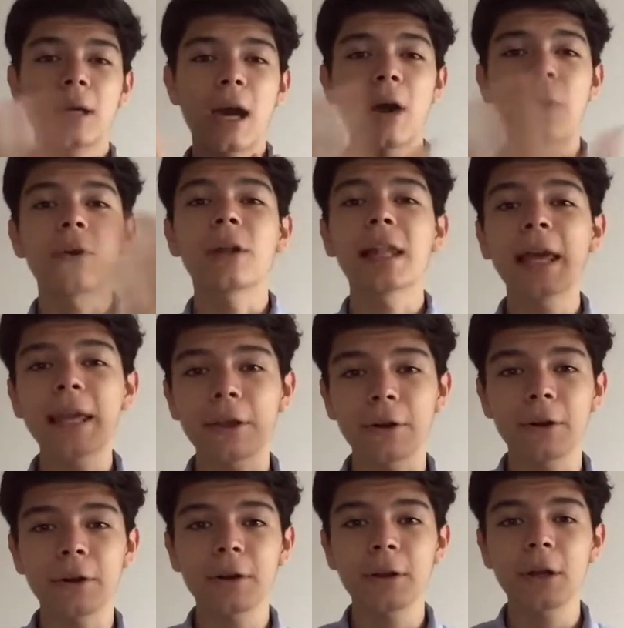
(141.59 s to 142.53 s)
outer
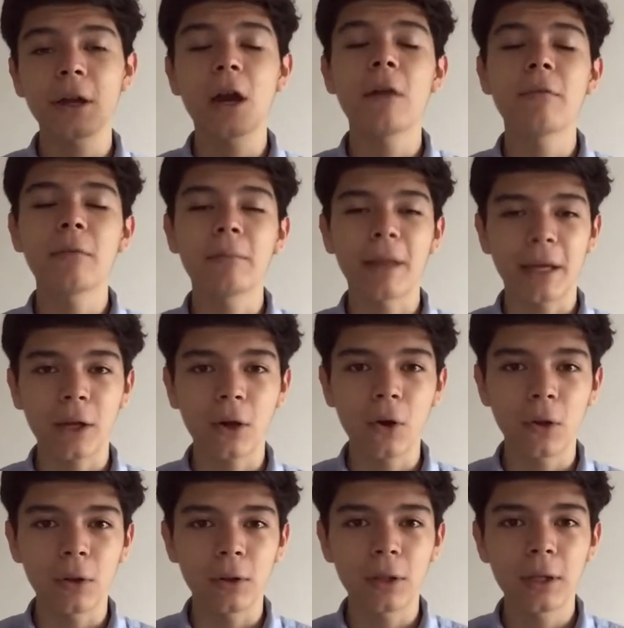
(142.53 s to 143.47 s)
layer of a black
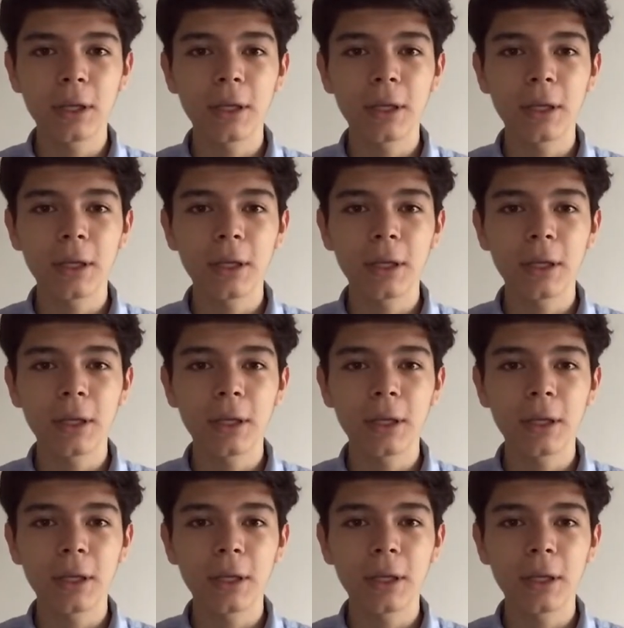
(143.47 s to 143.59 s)
hole.